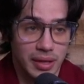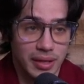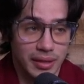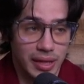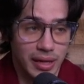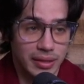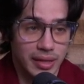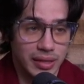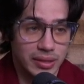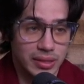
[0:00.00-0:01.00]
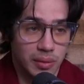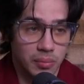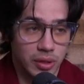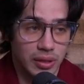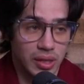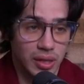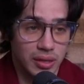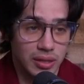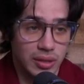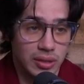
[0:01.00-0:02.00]
That is something that
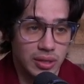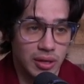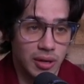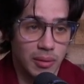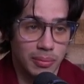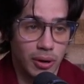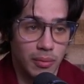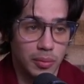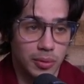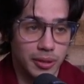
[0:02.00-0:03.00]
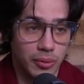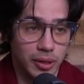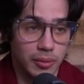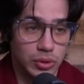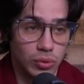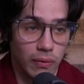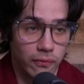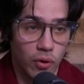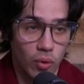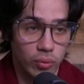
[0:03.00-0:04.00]
is probably, when it comes to a
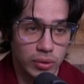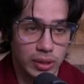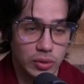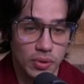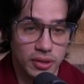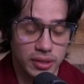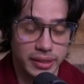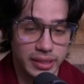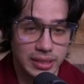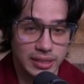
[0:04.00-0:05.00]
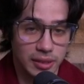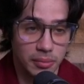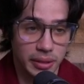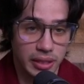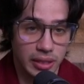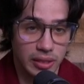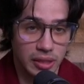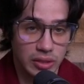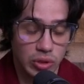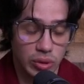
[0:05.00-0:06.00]
phone, that's one of the least stimulating
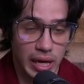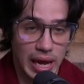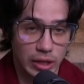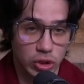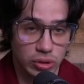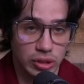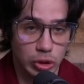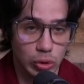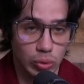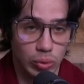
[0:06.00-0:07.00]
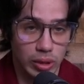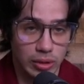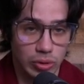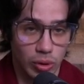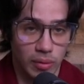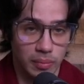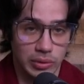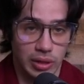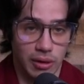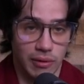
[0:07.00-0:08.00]
things you can actually do in terms
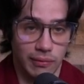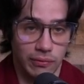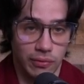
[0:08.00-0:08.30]
of